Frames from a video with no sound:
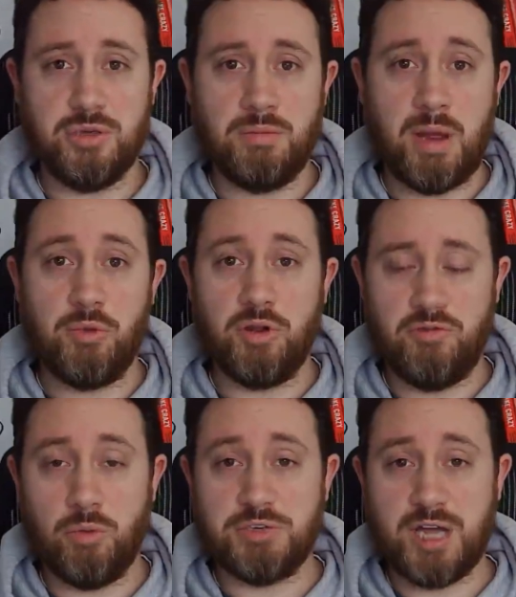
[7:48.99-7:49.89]
memory
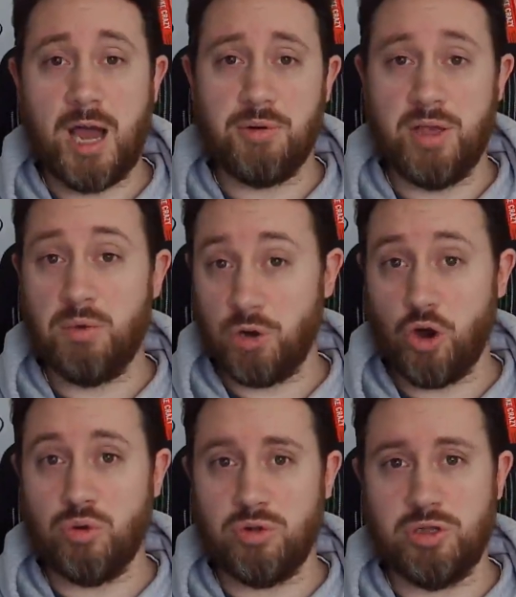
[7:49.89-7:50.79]
foam topper that we're
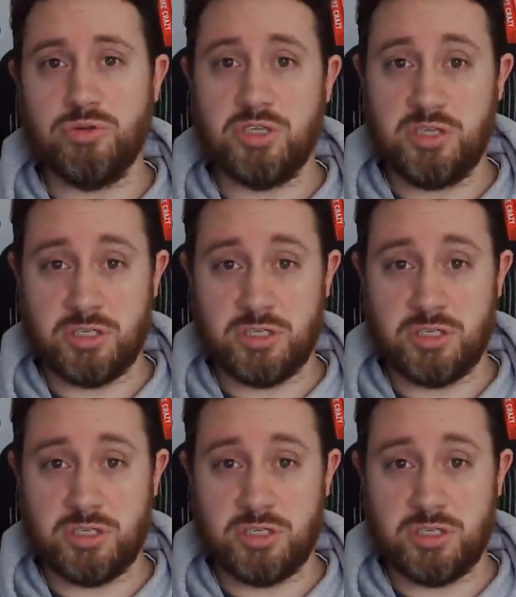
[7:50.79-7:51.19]
currently using to